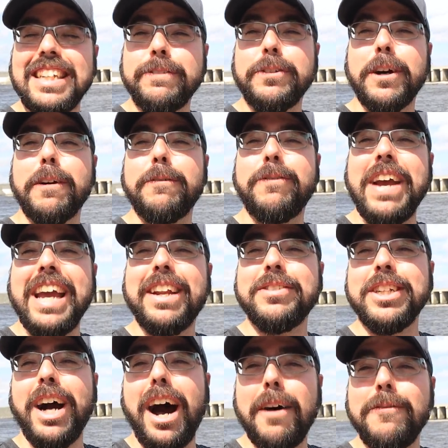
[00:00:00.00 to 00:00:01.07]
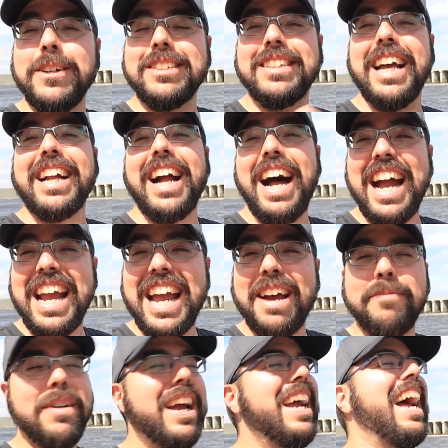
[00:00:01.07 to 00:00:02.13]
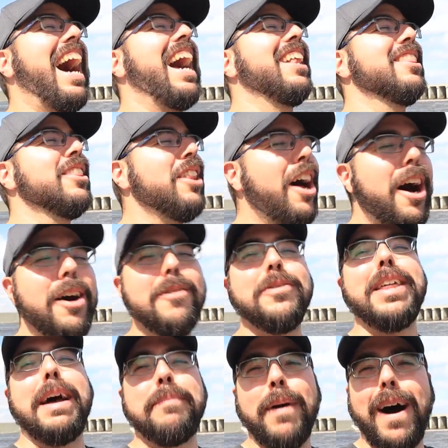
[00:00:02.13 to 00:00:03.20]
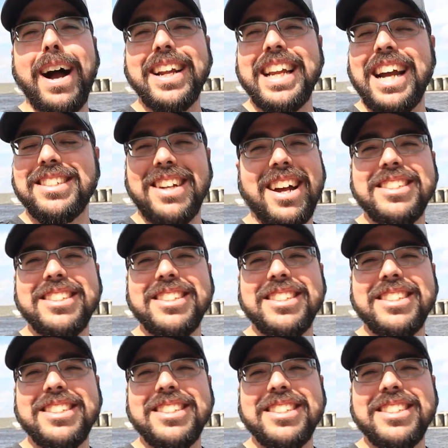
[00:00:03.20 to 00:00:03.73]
and if you're a fan of The Office like I am, I love that podcast.